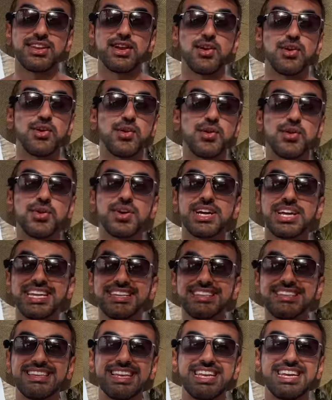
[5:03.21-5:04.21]
There's
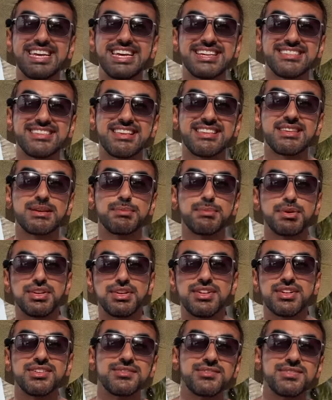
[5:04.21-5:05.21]
no easily
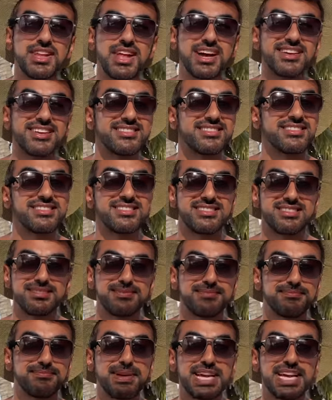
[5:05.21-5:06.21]
accessible,
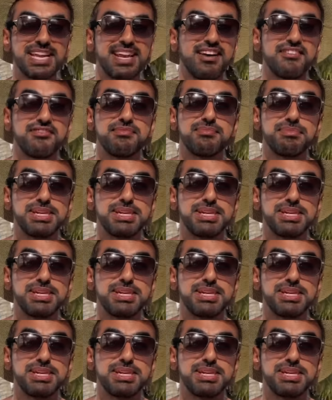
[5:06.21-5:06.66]
nice, big enough